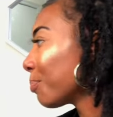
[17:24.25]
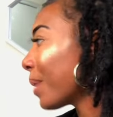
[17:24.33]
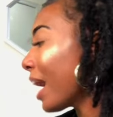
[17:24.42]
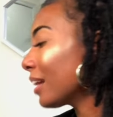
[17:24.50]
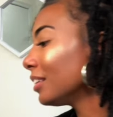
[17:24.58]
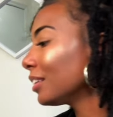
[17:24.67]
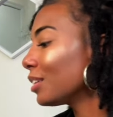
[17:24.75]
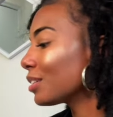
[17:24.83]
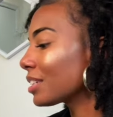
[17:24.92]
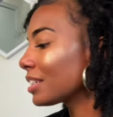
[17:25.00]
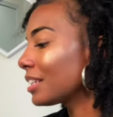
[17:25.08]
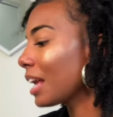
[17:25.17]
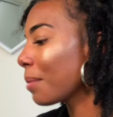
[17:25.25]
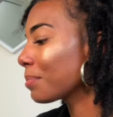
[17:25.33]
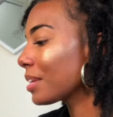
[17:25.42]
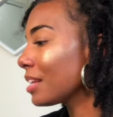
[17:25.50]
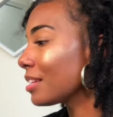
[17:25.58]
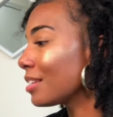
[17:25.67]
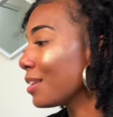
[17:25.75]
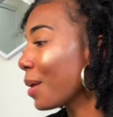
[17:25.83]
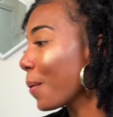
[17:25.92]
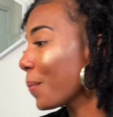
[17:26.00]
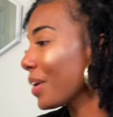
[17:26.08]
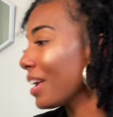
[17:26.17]
Practical steps is
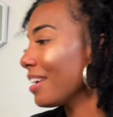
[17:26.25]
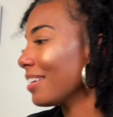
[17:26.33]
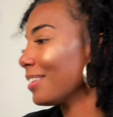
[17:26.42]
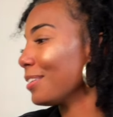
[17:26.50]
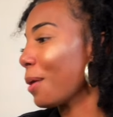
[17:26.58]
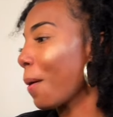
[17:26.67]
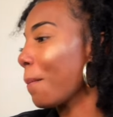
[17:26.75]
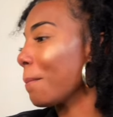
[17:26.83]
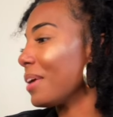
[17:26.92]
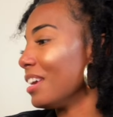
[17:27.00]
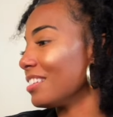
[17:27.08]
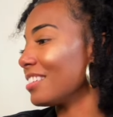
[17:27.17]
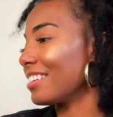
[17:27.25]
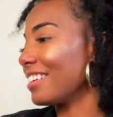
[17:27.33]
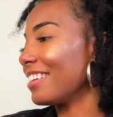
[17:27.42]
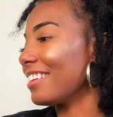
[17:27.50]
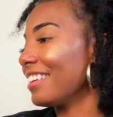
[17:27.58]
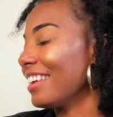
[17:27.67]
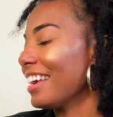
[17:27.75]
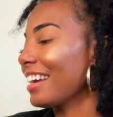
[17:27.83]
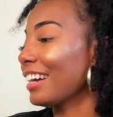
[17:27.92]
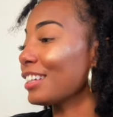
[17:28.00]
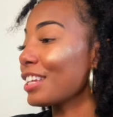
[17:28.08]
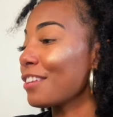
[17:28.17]
knowing your mission.
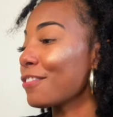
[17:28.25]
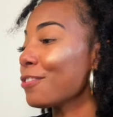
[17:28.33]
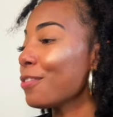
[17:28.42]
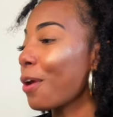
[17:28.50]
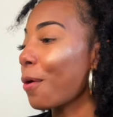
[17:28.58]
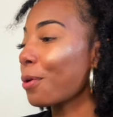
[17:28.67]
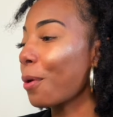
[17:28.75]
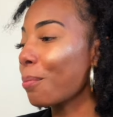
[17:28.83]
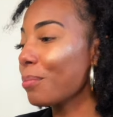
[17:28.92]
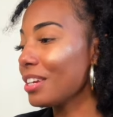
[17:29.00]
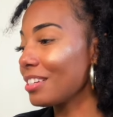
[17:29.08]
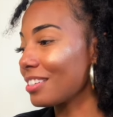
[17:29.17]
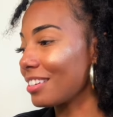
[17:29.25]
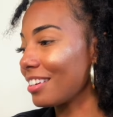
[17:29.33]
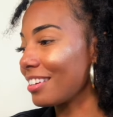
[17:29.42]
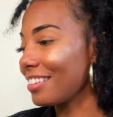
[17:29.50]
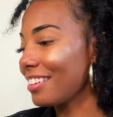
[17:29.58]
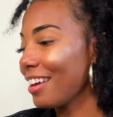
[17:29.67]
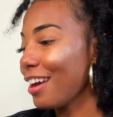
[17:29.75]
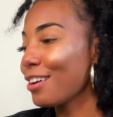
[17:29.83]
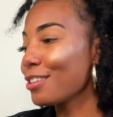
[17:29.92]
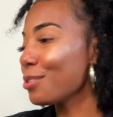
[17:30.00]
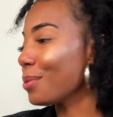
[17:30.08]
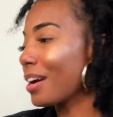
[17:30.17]
Because if you know your mission,
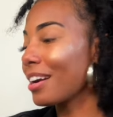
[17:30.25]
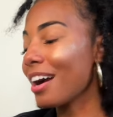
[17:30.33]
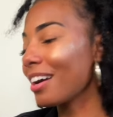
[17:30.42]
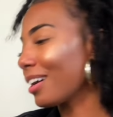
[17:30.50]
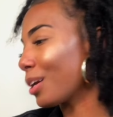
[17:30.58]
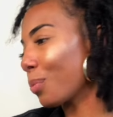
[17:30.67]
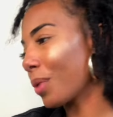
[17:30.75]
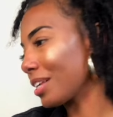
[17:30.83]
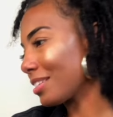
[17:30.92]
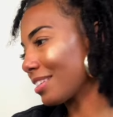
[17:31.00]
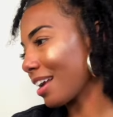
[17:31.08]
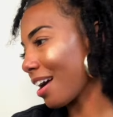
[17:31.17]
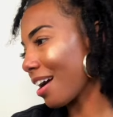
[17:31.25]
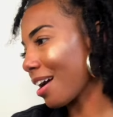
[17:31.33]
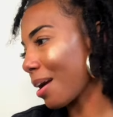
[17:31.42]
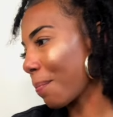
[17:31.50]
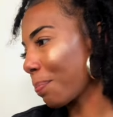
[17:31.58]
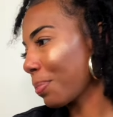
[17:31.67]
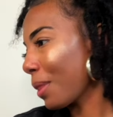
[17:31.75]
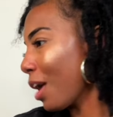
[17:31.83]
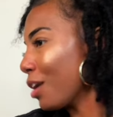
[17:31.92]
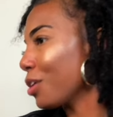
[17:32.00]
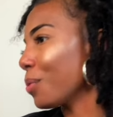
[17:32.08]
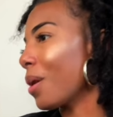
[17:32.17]
you are not going to waste time.
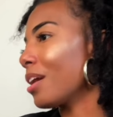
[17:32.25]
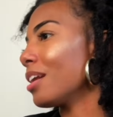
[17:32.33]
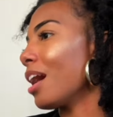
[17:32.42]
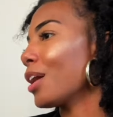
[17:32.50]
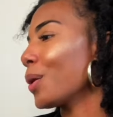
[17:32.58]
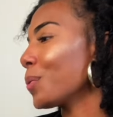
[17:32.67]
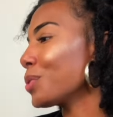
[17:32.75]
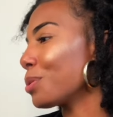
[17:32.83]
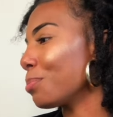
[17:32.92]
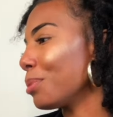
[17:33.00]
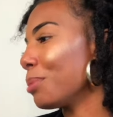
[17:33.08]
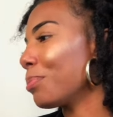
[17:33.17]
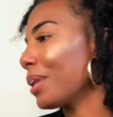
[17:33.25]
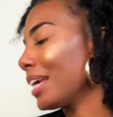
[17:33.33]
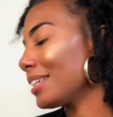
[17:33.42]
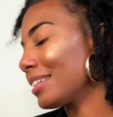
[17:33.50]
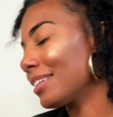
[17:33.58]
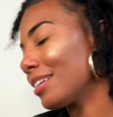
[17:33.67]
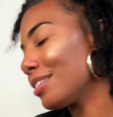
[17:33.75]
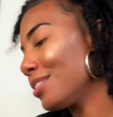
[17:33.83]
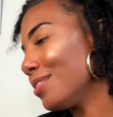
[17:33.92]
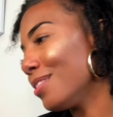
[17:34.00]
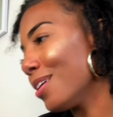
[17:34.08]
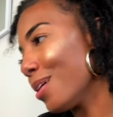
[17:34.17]
You are not going to be places that
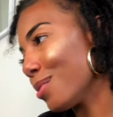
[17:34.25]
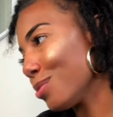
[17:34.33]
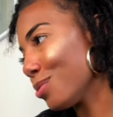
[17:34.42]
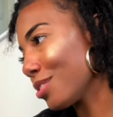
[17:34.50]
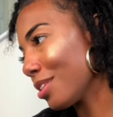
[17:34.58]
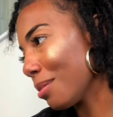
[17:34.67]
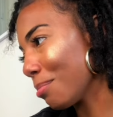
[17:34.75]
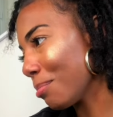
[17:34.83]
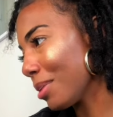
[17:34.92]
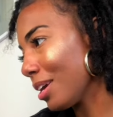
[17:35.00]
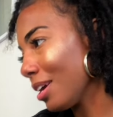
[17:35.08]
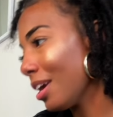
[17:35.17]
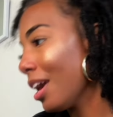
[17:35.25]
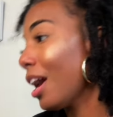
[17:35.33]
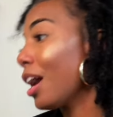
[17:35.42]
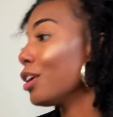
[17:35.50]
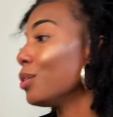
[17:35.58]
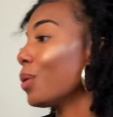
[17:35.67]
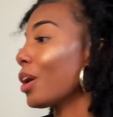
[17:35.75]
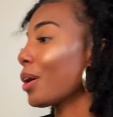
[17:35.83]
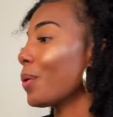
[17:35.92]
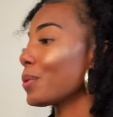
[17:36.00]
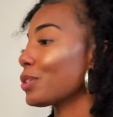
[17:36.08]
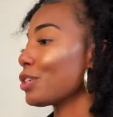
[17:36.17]
you know you shouldn't be. And you are
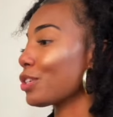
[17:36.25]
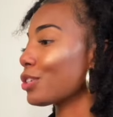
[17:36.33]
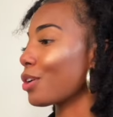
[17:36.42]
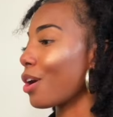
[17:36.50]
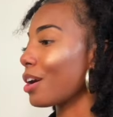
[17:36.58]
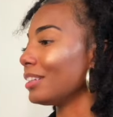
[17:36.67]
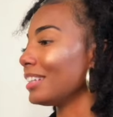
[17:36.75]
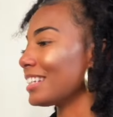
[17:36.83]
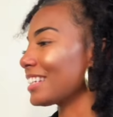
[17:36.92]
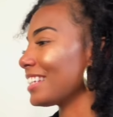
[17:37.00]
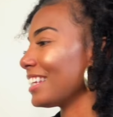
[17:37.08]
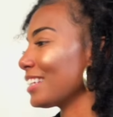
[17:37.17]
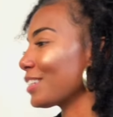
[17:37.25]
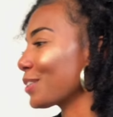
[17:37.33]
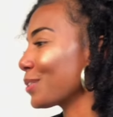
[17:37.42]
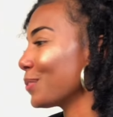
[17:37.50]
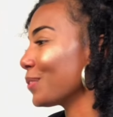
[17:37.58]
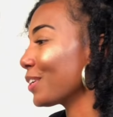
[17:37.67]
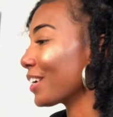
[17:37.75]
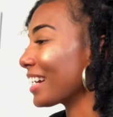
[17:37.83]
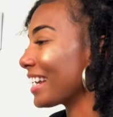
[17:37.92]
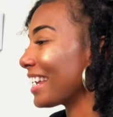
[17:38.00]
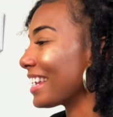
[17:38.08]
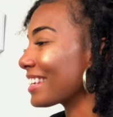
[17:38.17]
going to start listening to
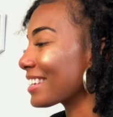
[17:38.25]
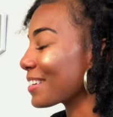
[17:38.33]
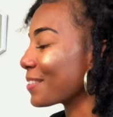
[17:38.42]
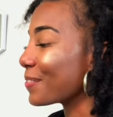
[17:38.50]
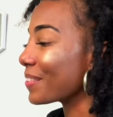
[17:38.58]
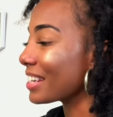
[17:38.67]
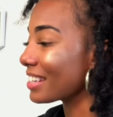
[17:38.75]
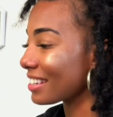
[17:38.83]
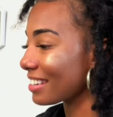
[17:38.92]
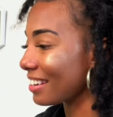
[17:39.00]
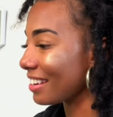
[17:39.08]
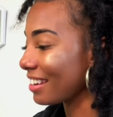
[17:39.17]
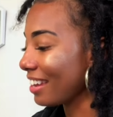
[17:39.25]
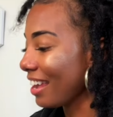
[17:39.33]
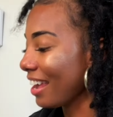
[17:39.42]
your intuition.